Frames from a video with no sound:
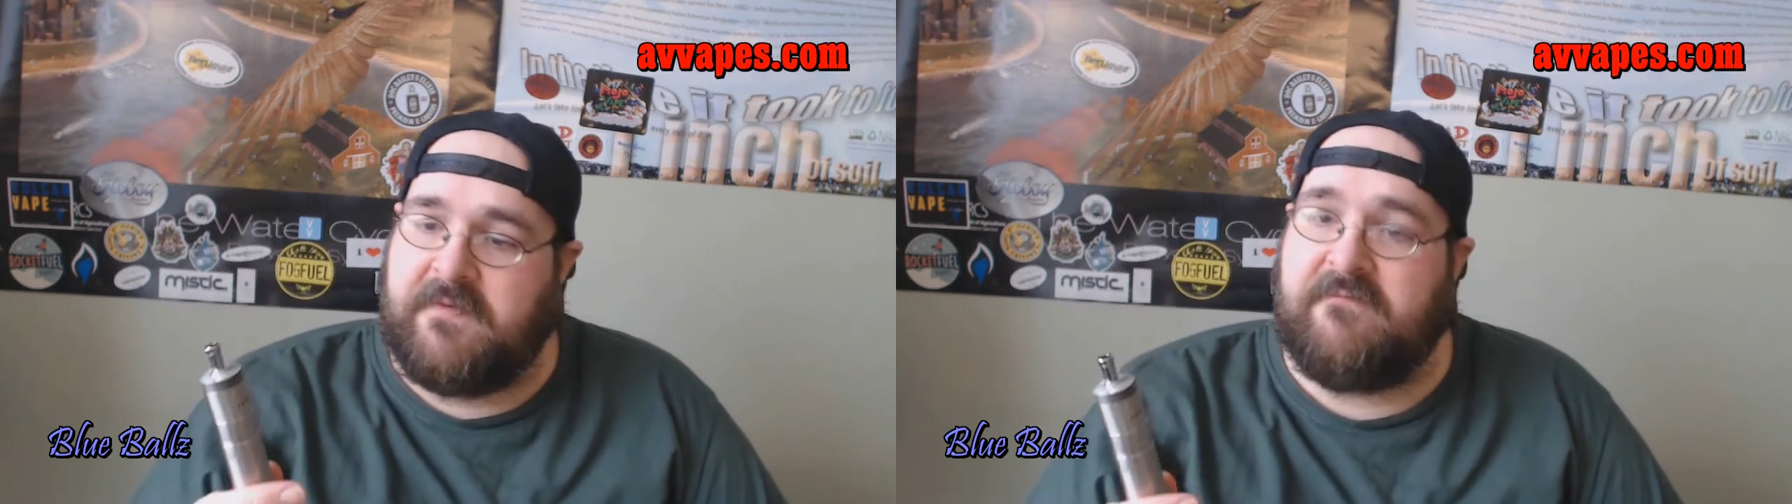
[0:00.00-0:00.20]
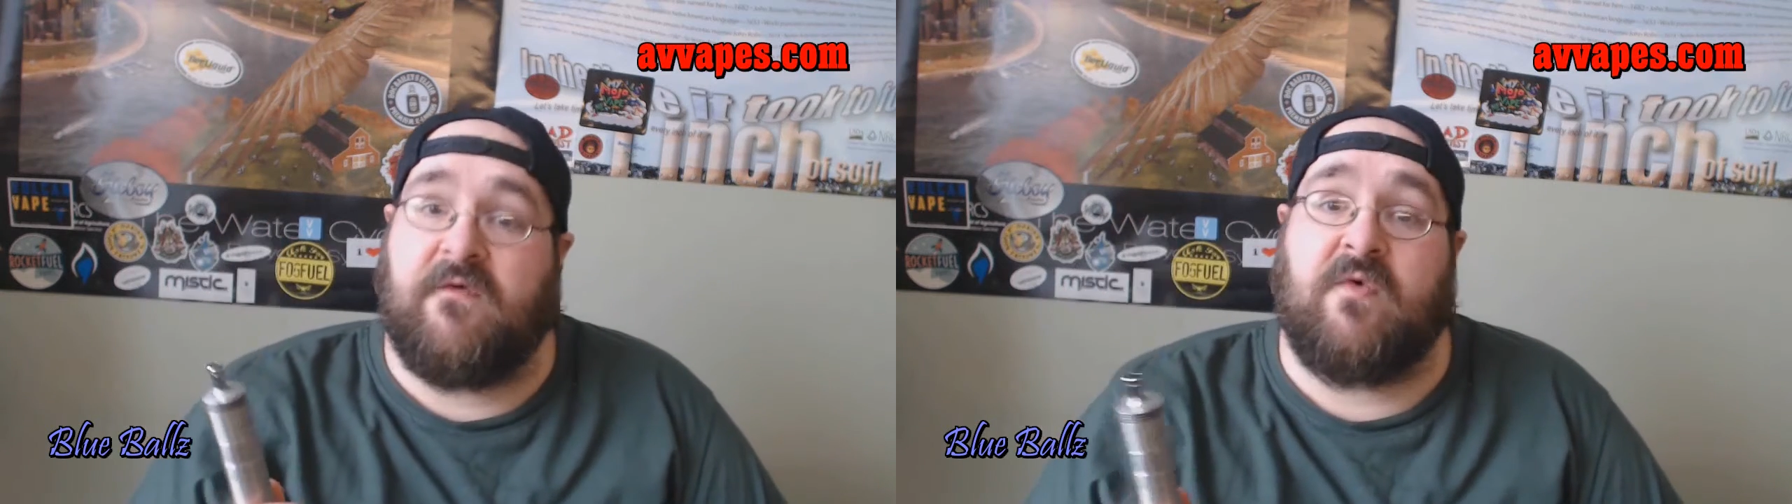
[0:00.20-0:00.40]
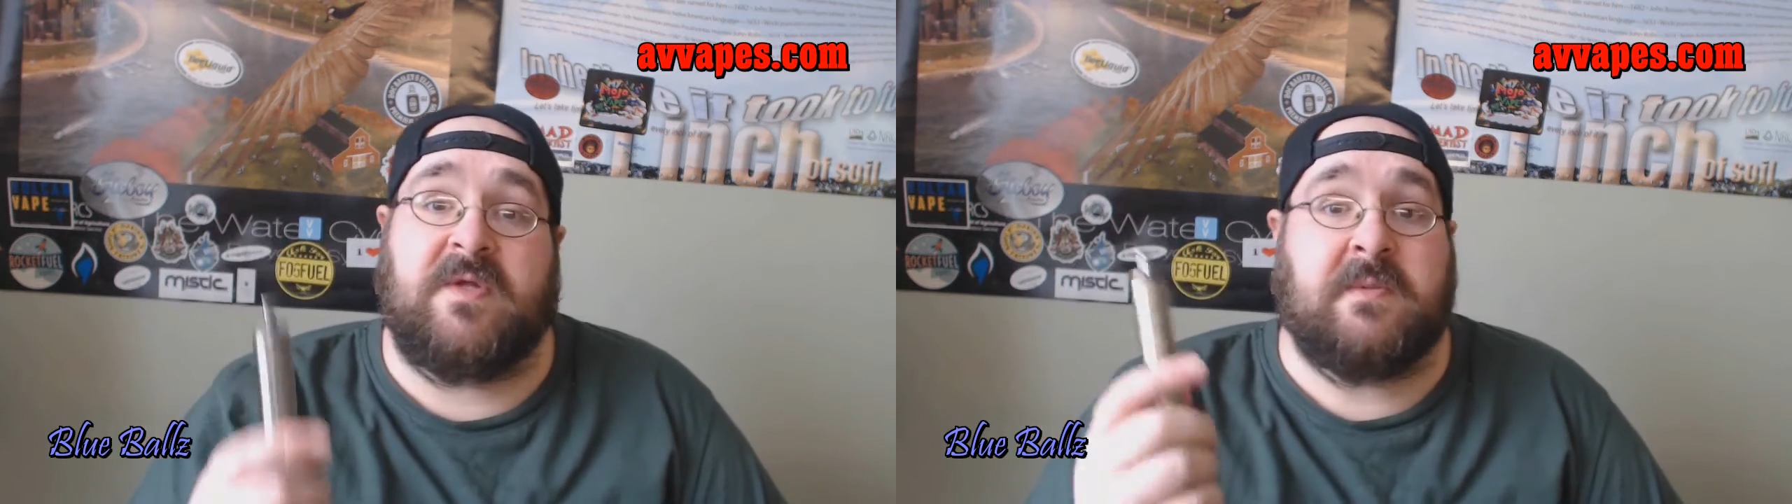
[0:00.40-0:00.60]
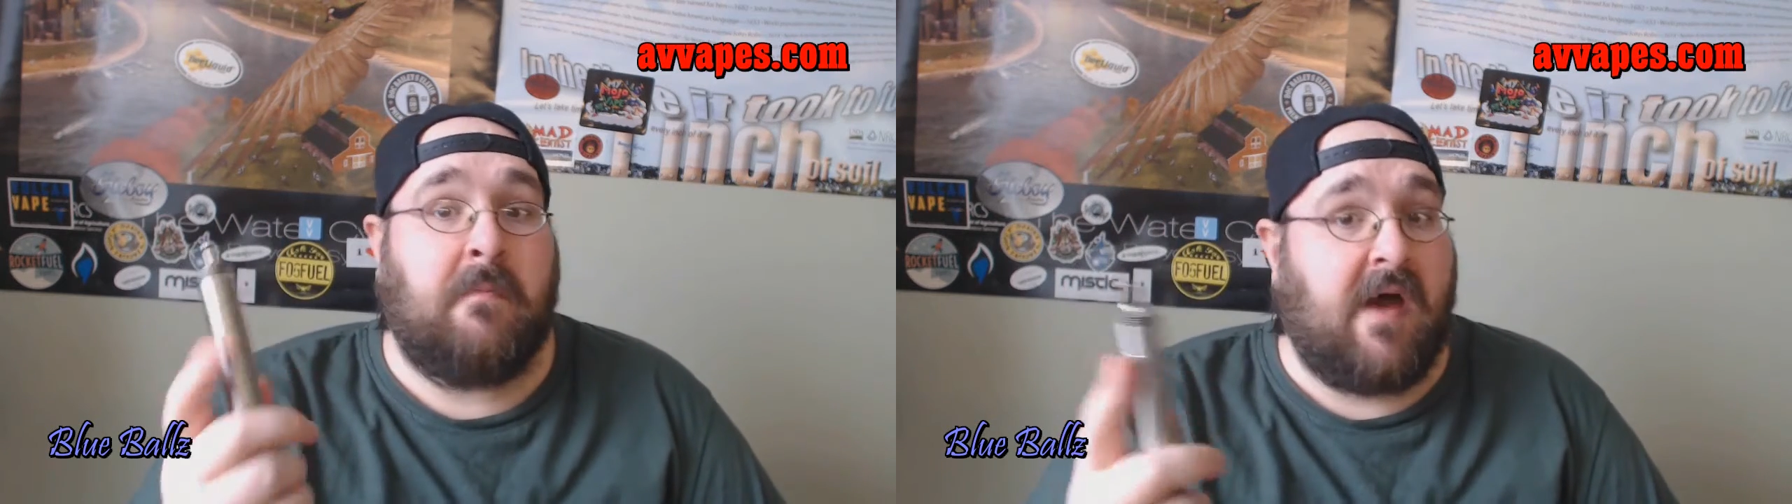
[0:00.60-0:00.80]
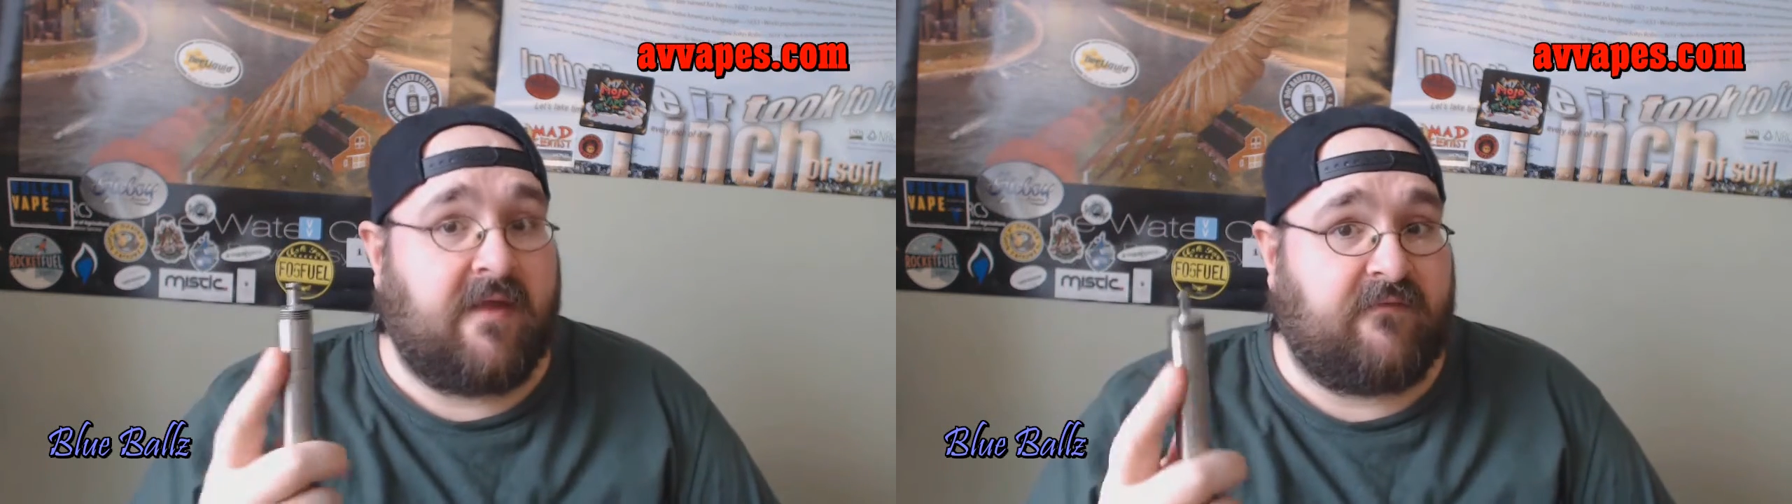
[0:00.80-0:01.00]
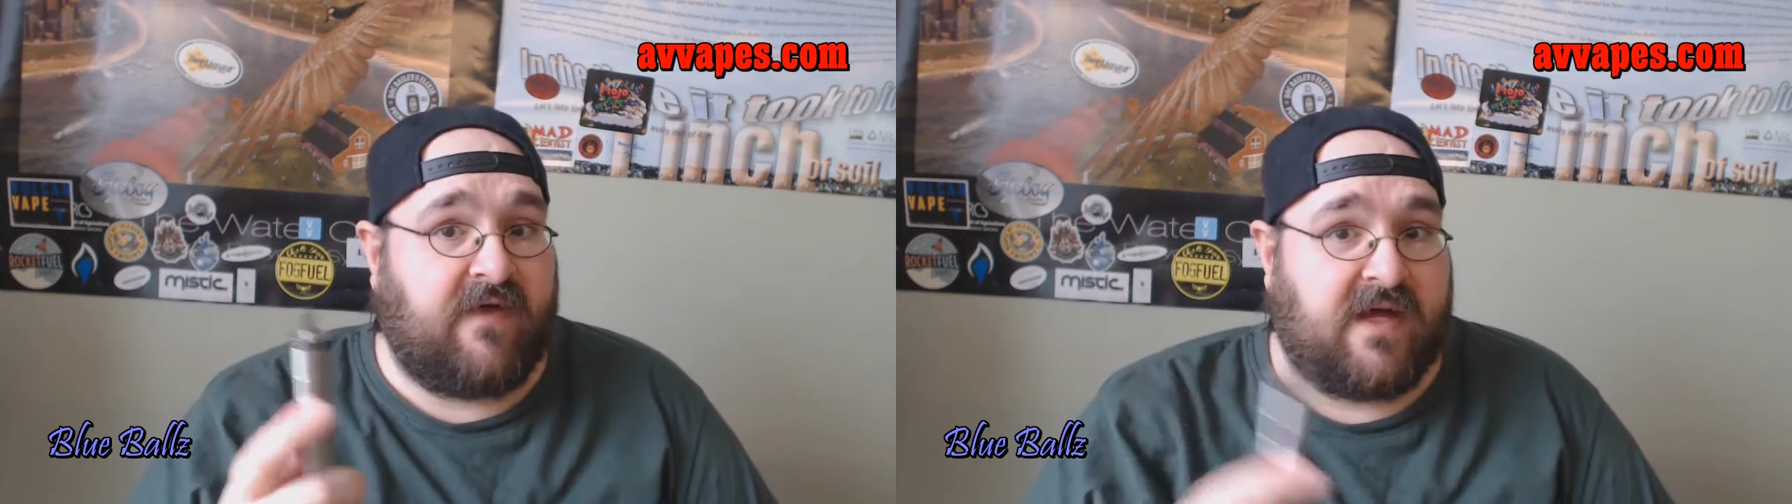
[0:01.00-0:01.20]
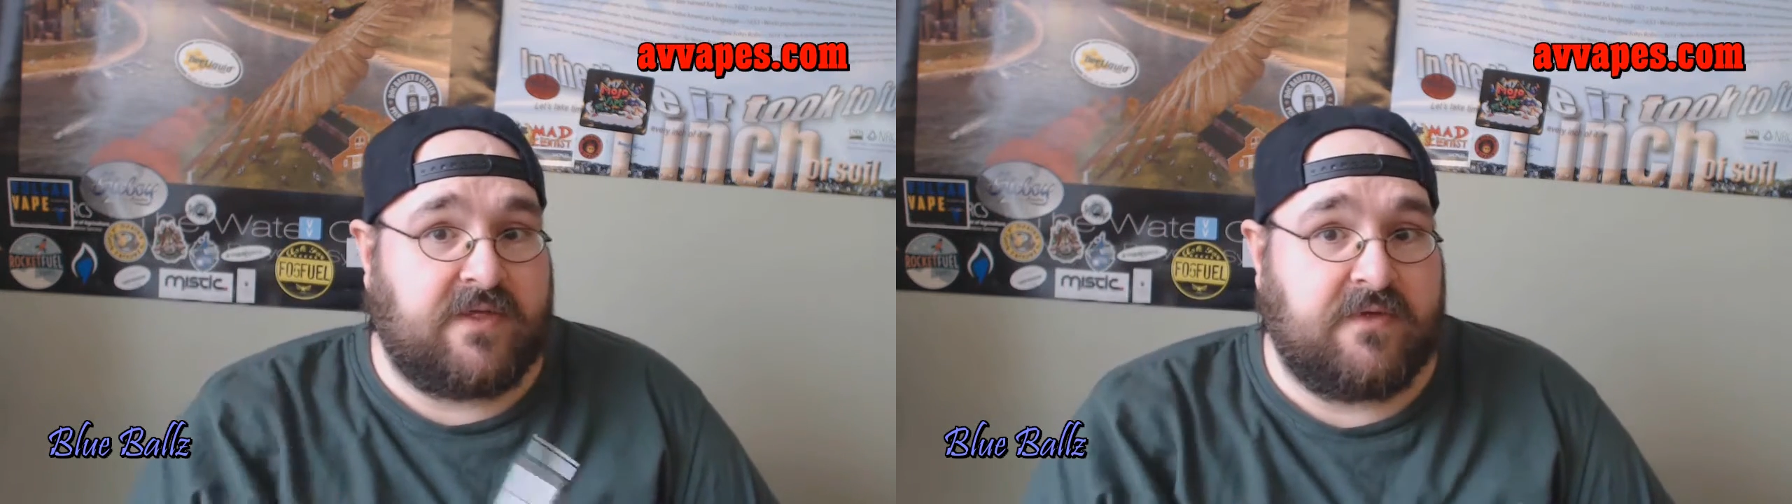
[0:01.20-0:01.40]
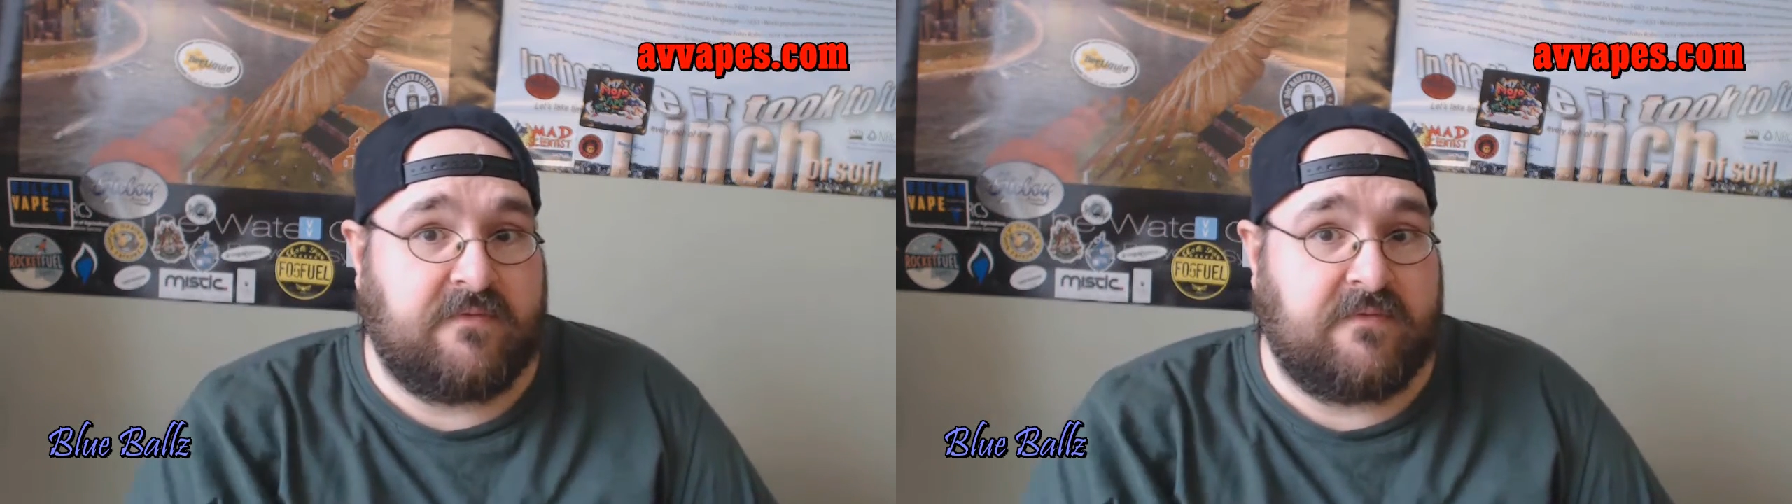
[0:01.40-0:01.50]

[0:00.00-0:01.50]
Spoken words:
V4 that's modified